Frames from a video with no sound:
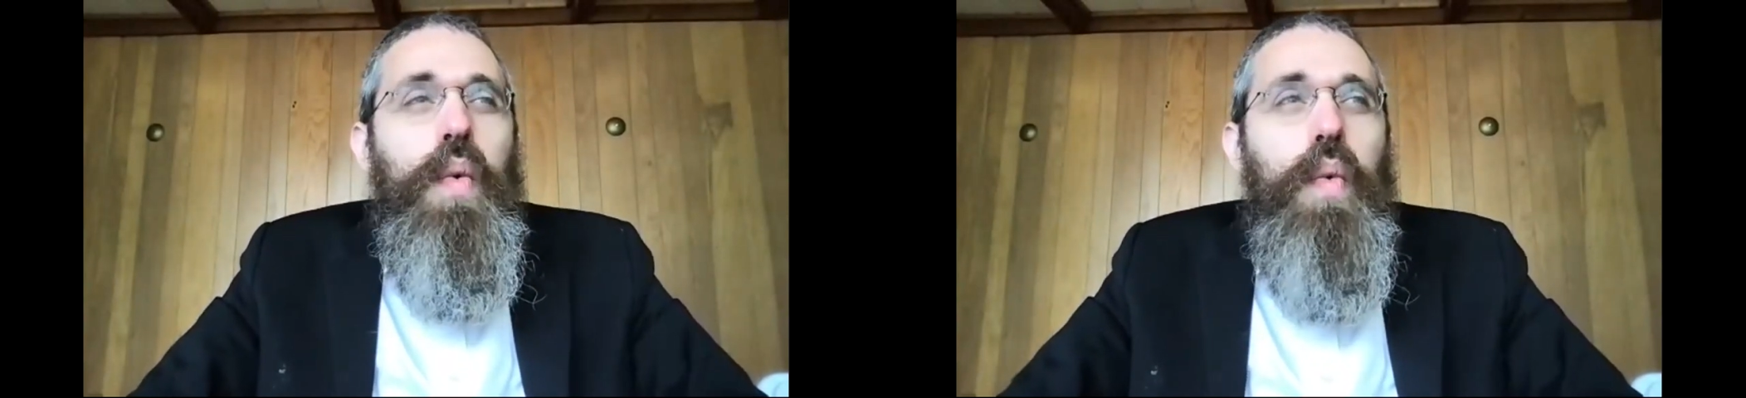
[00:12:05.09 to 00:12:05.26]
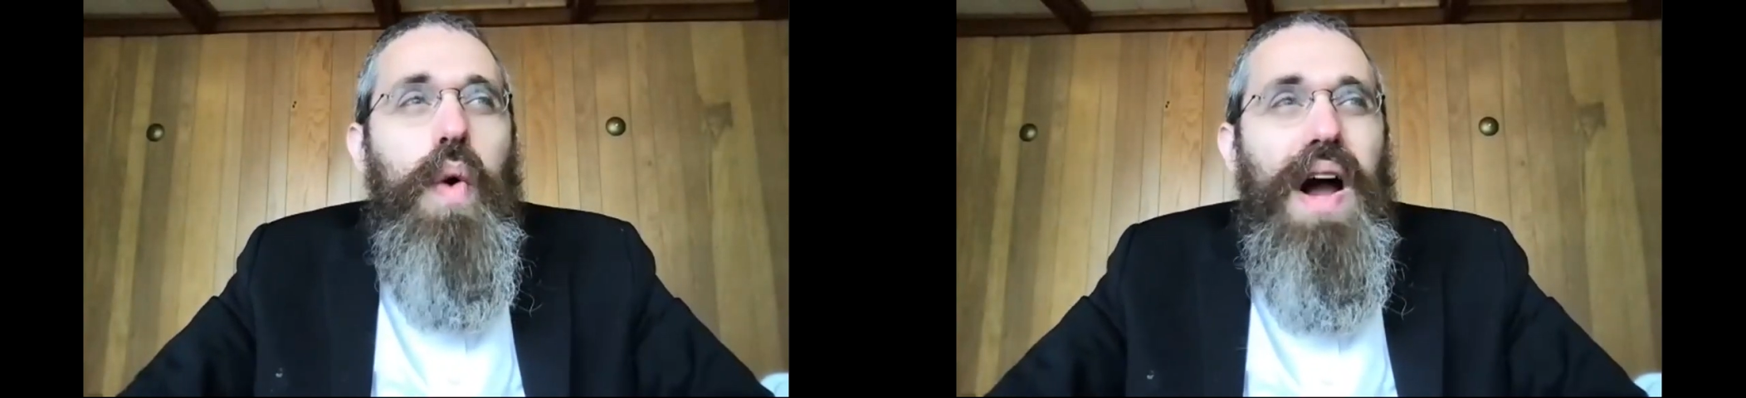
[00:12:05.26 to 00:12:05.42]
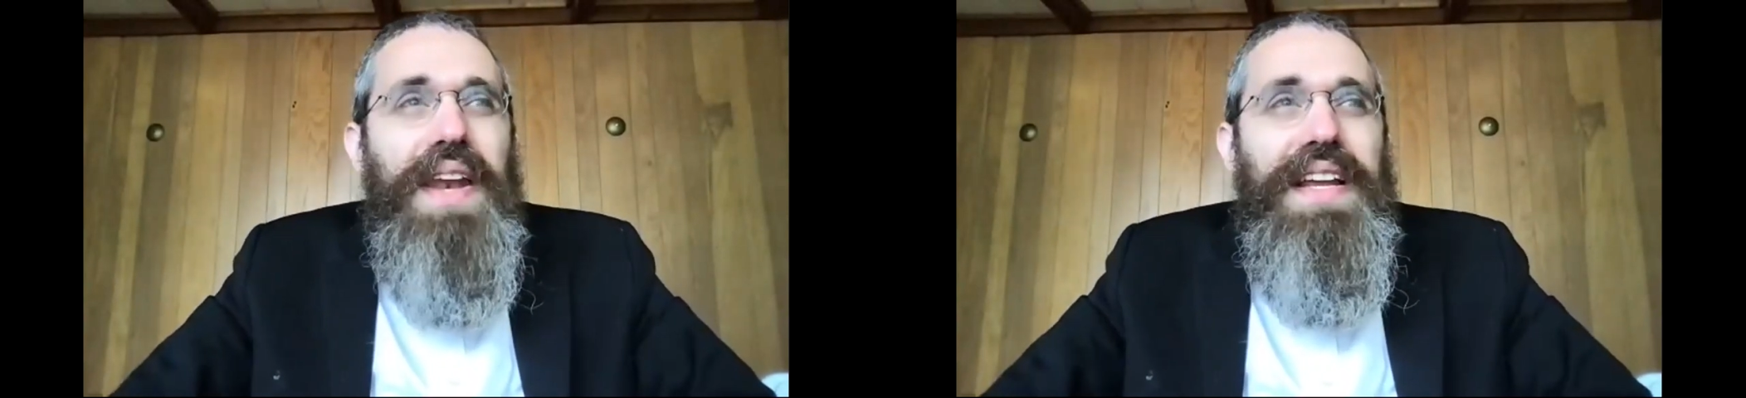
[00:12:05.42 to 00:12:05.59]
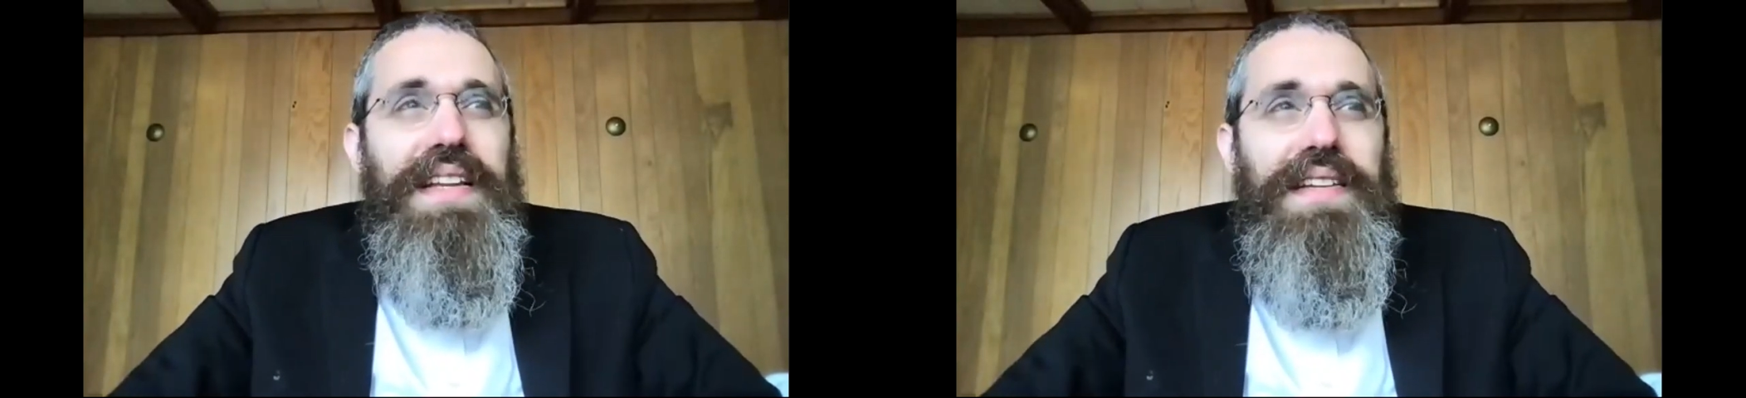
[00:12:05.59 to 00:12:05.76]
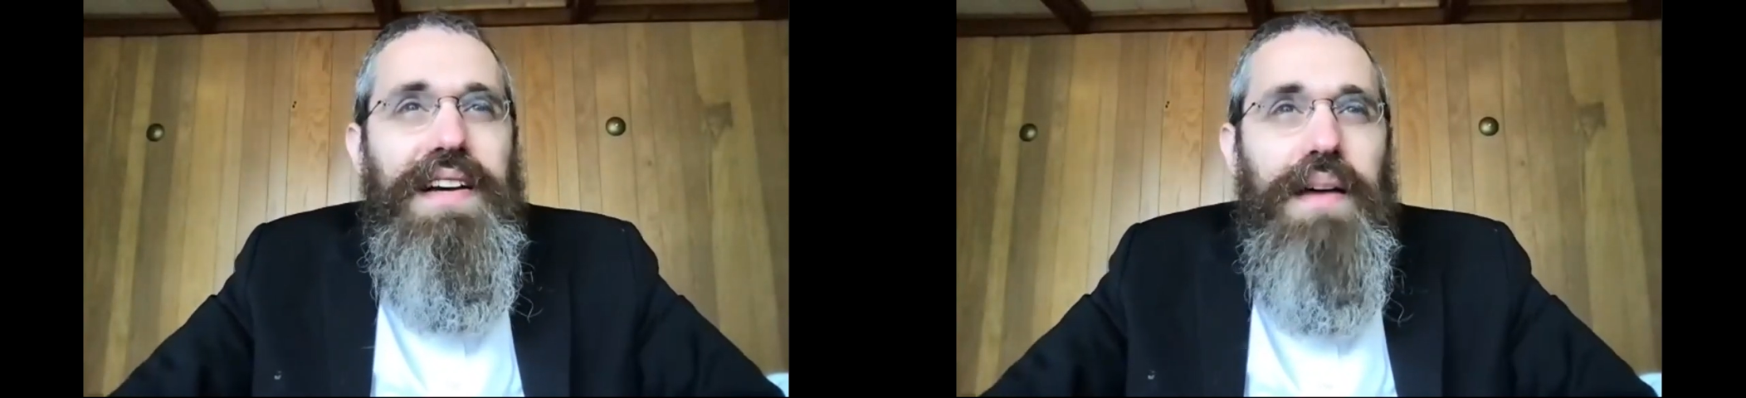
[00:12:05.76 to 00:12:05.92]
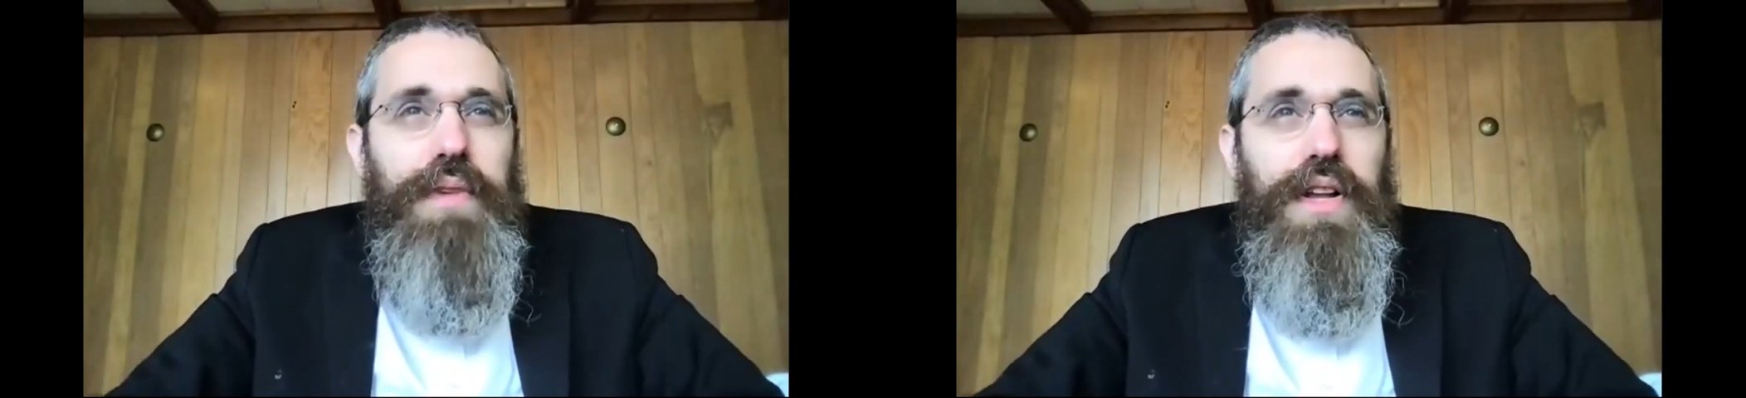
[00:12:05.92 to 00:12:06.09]
wanting
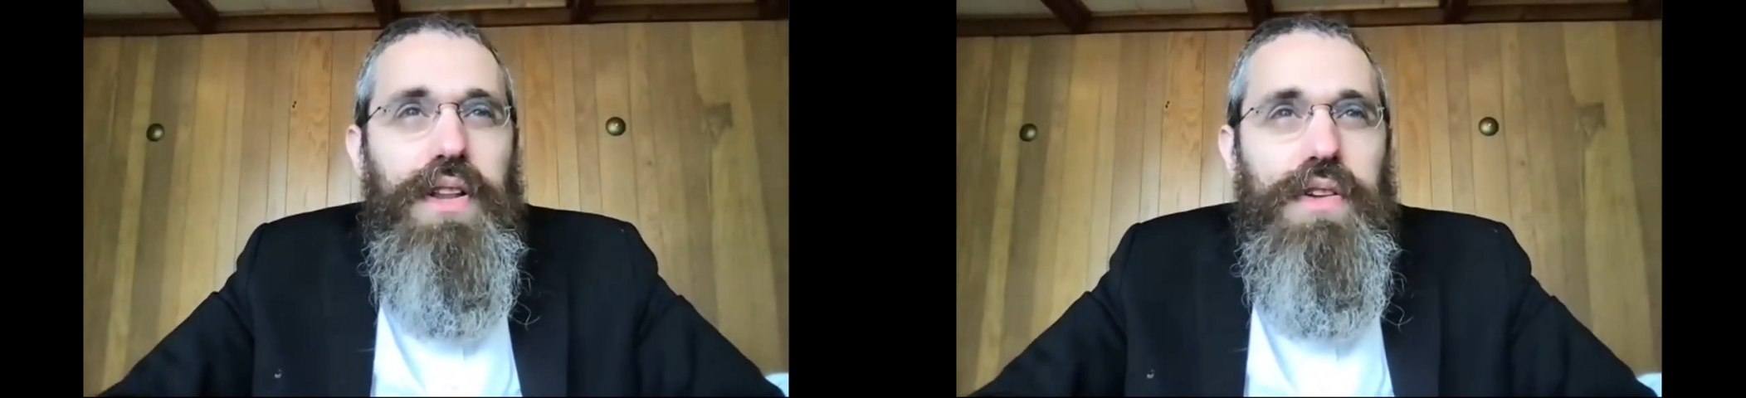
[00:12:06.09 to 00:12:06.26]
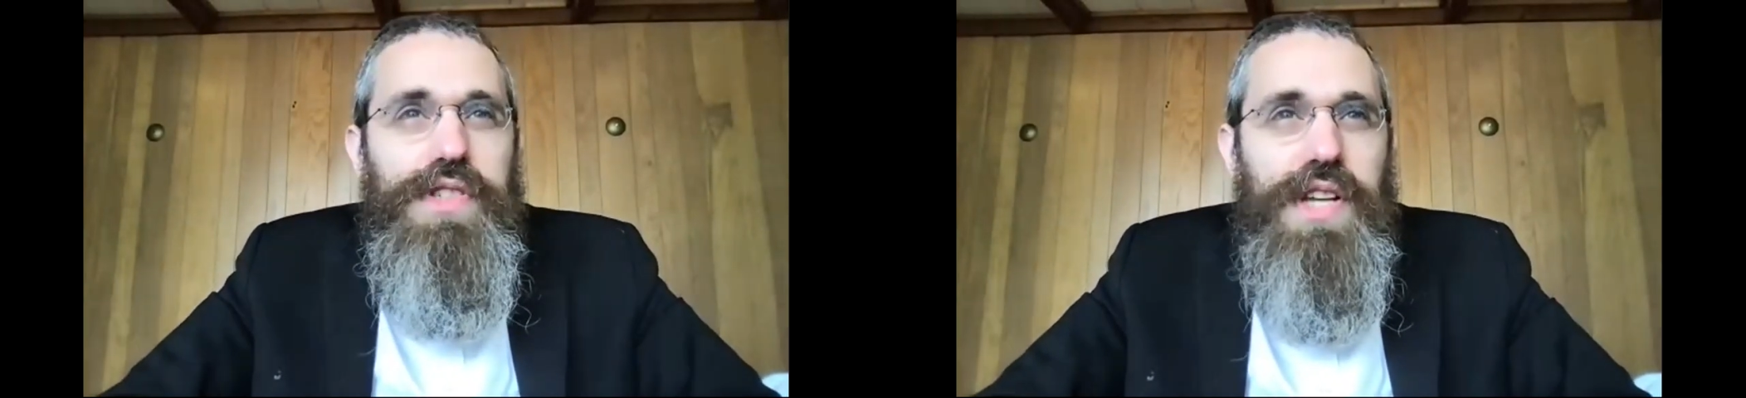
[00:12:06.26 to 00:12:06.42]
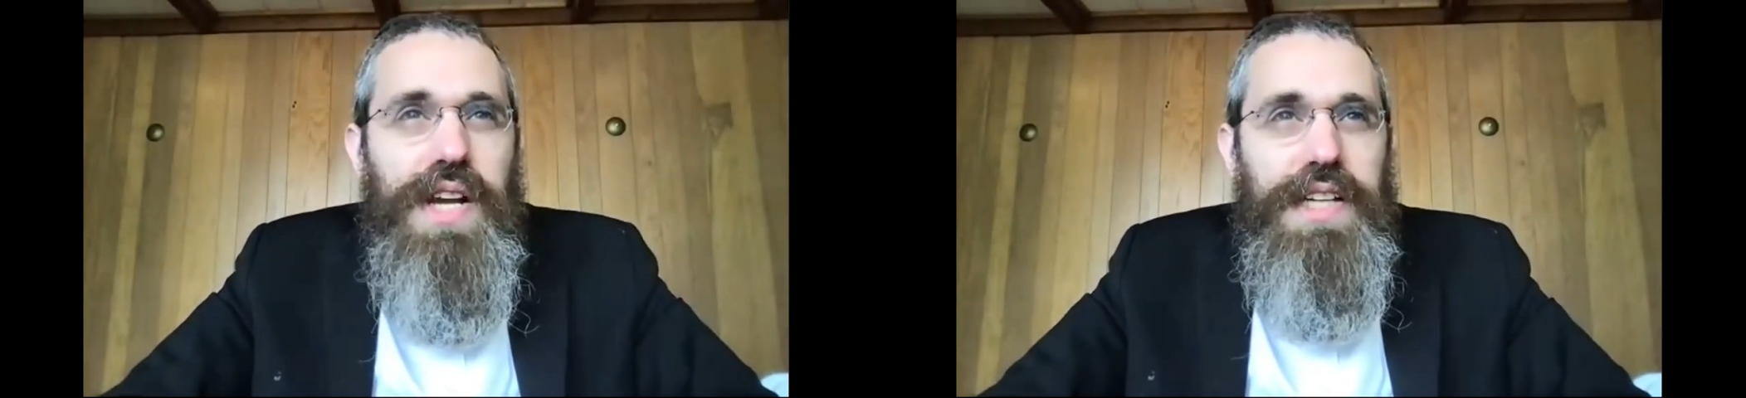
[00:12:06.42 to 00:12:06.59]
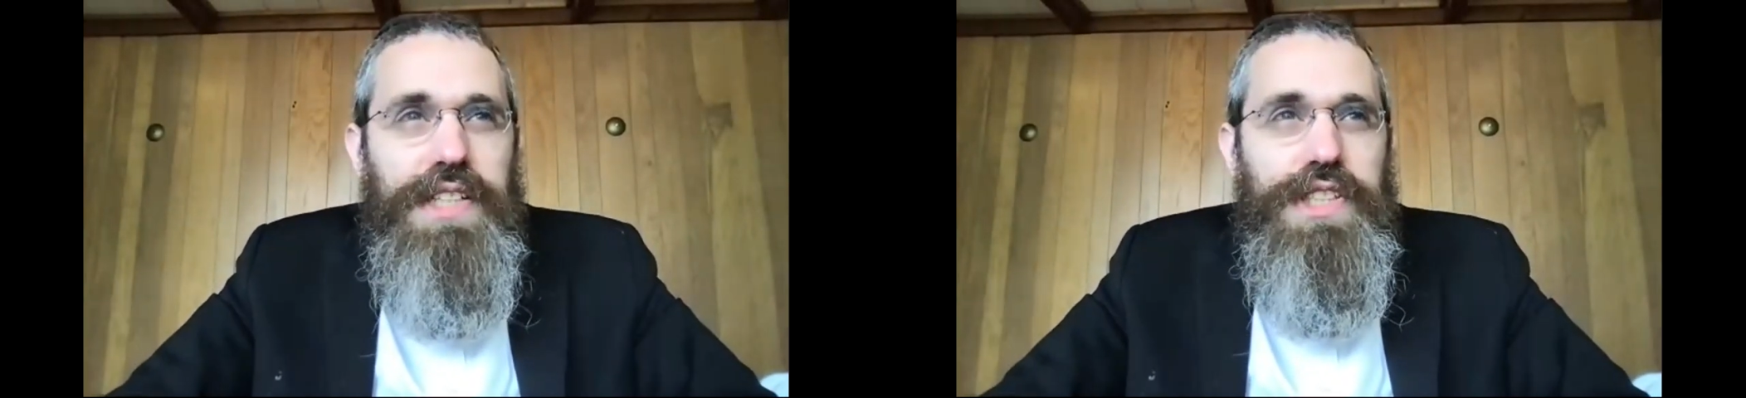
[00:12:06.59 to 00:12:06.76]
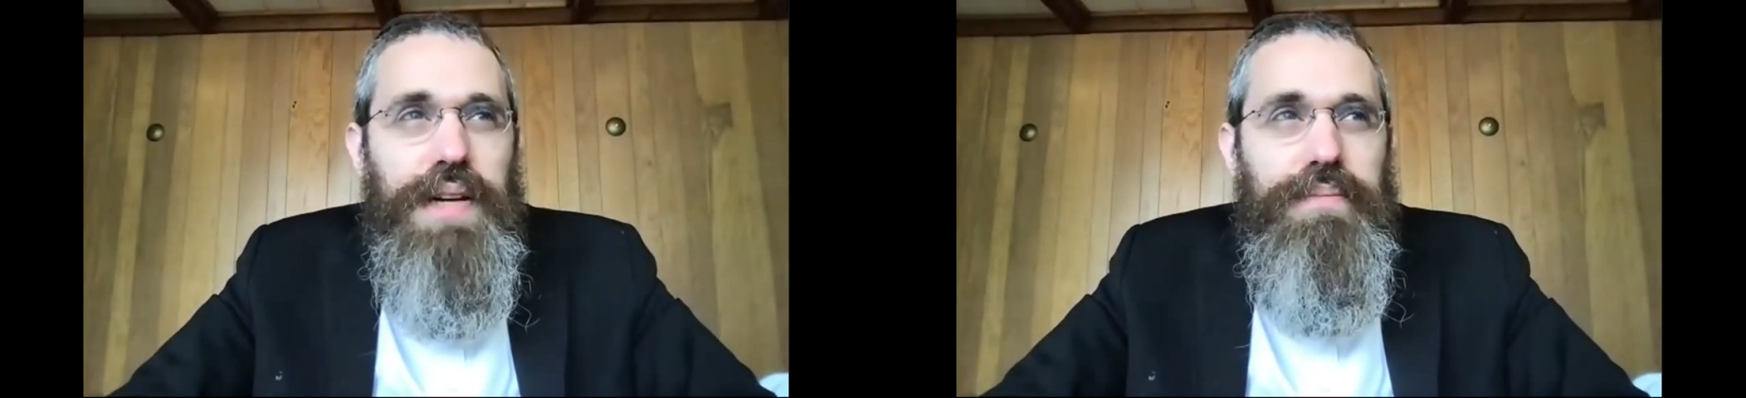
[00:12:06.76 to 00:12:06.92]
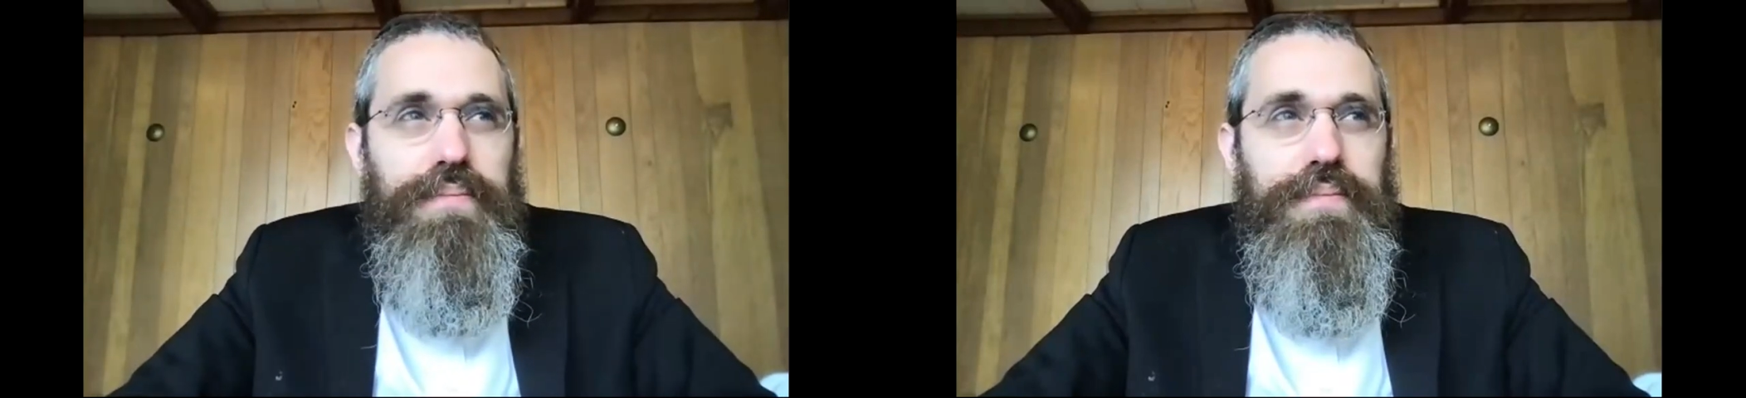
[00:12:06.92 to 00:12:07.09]
to come close to
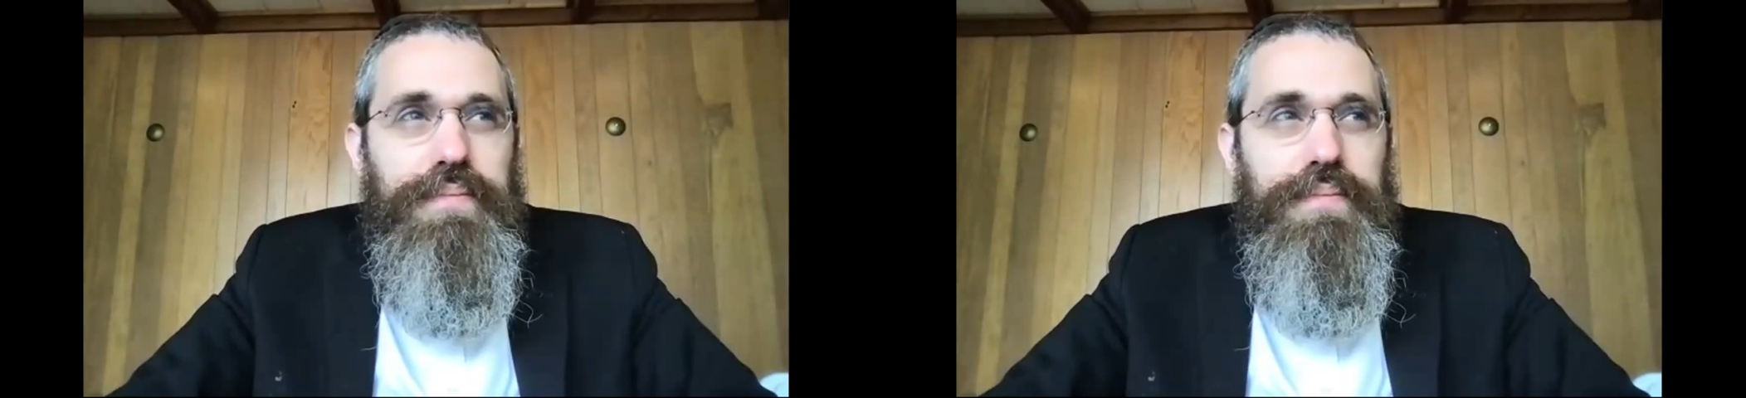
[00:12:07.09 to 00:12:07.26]
Hashem,